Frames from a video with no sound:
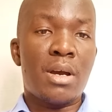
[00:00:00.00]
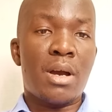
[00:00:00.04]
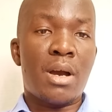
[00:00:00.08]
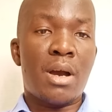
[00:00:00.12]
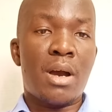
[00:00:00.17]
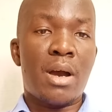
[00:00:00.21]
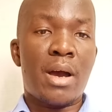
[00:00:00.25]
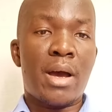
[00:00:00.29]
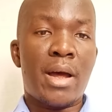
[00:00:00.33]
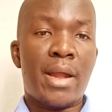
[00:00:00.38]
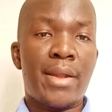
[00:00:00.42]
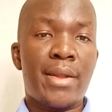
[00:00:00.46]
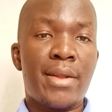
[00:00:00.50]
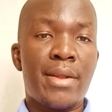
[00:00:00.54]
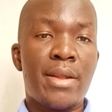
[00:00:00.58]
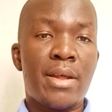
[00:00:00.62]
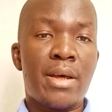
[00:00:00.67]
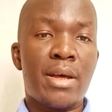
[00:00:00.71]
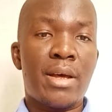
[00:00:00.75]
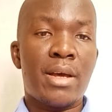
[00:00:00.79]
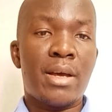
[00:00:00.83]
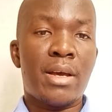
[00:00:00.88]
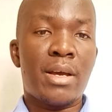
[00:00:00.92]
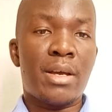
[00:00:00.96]
and
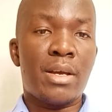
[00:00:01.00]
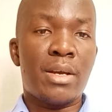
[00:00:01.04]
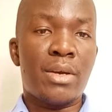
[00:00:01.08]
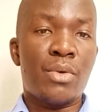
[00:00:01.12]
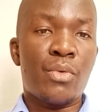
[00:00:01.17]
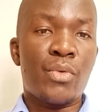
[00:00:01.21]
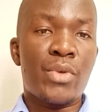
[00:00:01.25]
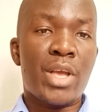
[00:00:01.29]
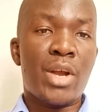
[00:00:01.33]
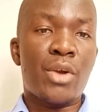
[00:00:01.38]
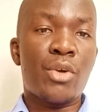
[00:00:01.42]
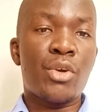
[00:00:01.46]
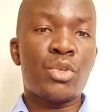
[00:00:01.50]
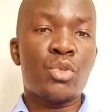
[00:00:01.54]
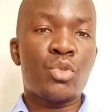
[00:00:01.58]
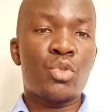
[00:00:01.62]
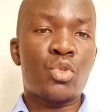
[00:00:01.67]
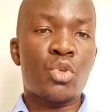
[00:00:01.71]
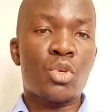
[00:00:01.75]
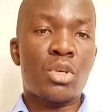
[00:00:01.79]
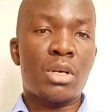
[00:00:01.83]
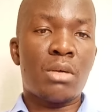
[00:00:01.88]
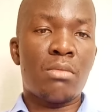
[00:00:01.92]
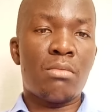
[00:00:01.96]
we are going to
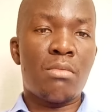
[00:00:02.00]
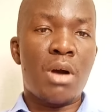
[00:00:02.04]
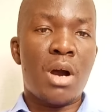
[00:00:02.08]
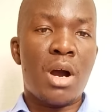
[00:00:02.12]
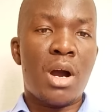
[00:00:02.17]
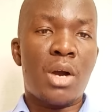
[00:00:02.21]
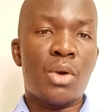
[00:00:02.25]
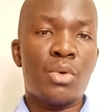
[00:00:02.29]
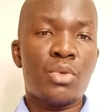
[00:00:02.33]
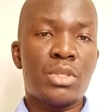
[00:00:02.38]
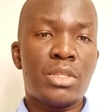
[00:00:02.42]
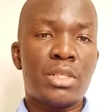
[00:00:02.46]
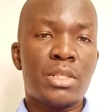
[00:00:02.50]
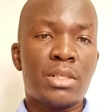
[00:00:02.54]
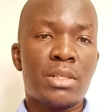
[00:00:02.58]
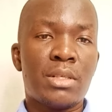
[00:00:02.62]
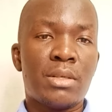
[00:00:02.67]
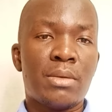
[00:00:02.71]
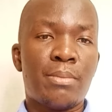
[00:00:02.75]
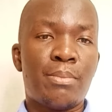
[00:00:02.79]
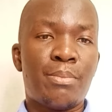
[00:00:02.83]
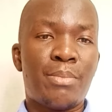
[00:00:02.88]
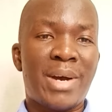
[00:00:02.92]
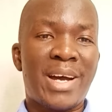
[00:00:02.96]
talk about
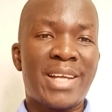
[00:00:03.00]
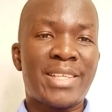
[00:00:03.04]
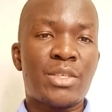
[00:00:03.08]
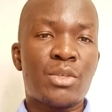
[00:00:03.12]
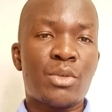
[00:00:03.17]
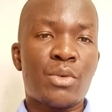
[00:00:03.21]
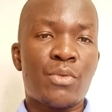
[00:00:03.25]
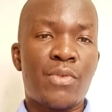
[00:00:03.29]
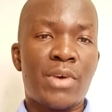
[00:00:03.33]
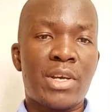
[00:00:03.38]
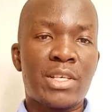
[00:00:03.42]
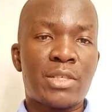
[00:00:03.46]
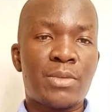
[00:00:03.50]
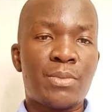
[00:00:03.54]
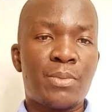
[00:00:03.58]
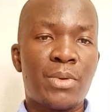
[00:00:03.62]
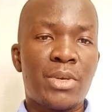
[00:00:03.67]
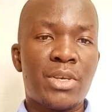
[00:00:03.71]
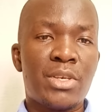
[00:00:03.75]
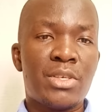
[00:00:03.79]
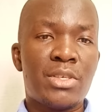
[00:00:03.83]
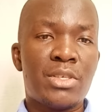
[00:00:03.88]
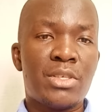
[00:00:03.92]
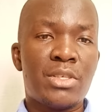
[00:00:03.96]
parts of a
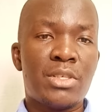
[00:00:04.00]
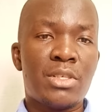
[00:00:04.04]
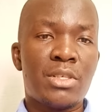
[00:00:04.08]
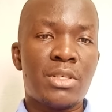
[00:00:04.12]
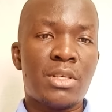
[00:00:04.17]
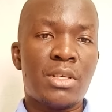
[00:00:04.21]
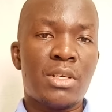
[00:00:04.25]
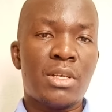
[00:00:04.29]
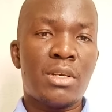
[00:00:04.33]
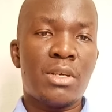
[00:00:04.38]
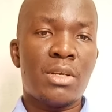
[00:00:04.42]
speech,